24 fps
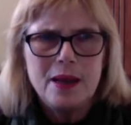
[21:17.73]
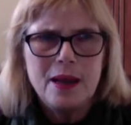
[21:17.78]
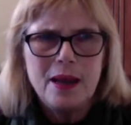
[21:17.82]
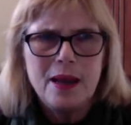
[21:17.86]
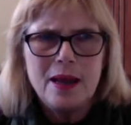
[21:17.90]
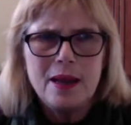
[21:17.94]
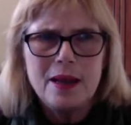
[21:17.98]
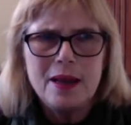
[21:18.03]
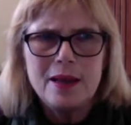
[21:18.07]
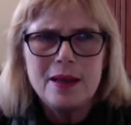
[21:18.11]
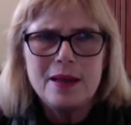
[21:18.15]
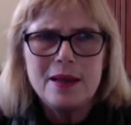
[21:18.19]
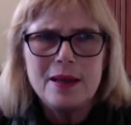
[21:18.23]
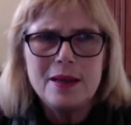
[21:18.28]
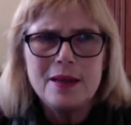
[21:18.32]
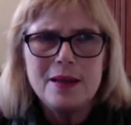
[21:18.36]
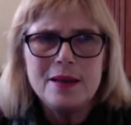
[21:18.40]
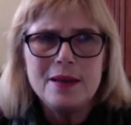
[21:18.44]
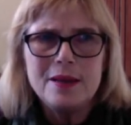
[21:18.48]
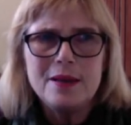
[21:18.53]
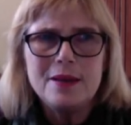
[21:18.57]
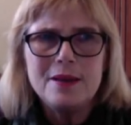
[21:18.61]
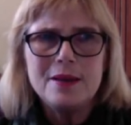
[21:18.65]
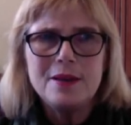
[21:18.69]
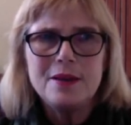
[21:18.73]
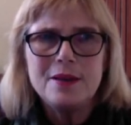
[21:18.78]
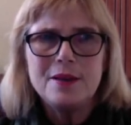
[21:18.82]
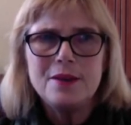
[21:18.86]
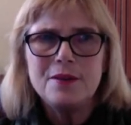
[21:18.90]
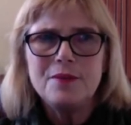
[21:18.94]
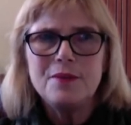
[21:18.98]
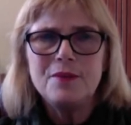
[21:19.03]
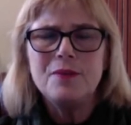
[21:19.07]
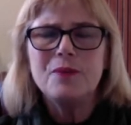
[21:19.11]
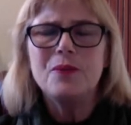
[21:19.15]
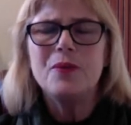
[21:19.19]
And
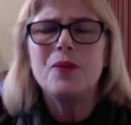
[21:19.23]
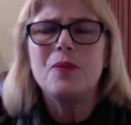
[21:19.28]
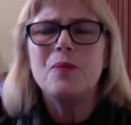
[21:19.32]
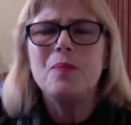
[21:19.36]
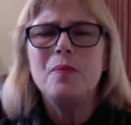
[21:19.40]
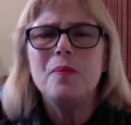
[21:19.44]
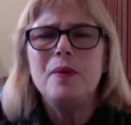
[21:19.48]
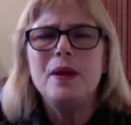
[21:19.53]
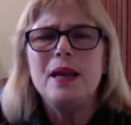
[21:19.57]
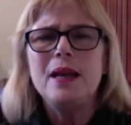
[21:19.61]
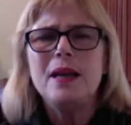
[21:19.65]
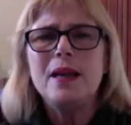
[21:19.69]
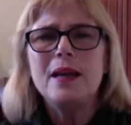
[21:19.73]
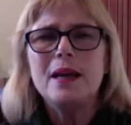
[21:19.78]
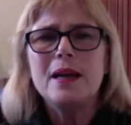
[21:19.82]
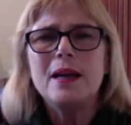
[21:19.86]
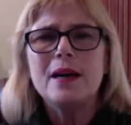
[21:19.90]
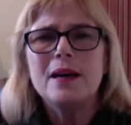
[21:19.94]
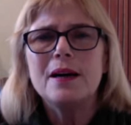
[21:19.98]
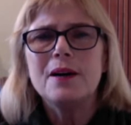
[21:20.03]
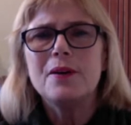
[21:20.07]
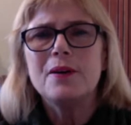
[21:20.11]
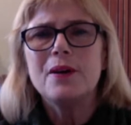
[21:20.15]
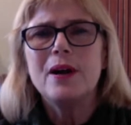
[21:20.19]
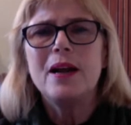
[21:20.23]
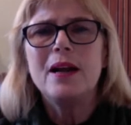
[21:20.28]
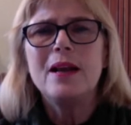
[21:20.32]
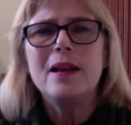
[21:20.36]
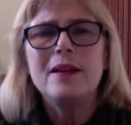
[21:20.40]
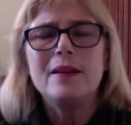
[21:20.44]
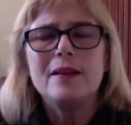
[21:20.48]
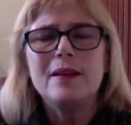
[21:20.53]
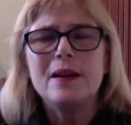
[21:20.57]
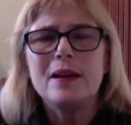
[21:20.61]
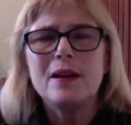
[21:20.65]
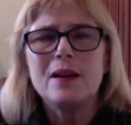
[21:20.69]
with media or
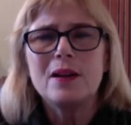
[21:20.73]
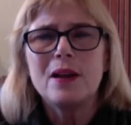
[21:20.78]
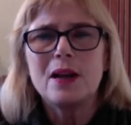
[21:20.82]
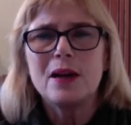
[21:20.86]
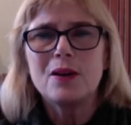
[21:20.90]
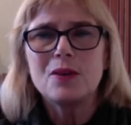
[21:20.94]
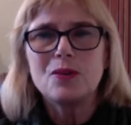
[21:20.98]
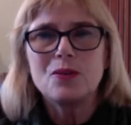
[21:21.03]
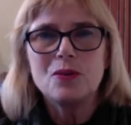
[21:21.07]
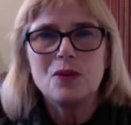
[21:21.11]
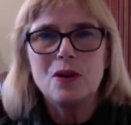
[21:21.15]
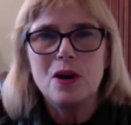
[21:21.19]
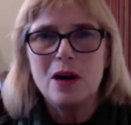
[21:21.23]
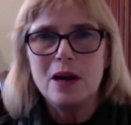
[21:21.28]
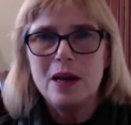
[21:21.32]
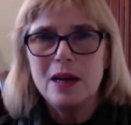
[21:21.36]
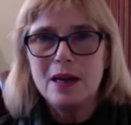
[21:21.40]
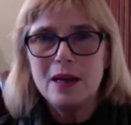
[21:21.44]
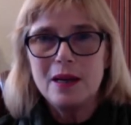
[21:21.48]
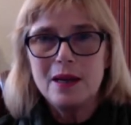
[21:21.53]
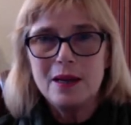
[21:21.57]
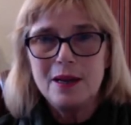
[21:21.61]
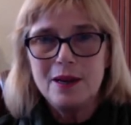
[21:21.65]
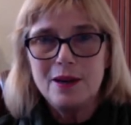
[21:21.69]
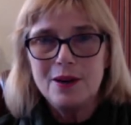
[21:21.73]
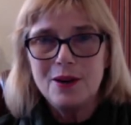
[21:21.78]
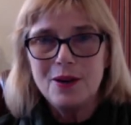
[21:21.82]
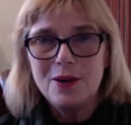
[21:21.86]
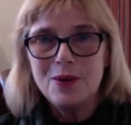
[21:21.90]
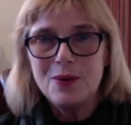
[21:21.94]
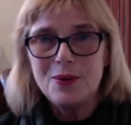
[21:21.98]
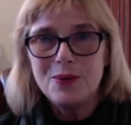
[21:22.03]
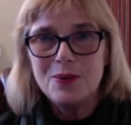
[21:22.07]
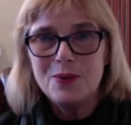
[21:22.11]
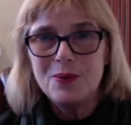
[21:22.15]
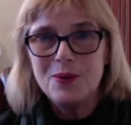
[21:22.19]
anything electronic, you
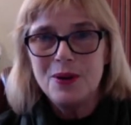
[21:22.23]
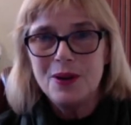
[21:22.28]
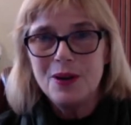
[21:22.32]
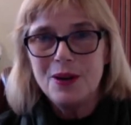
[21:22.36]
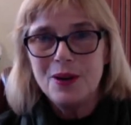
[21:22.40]
know,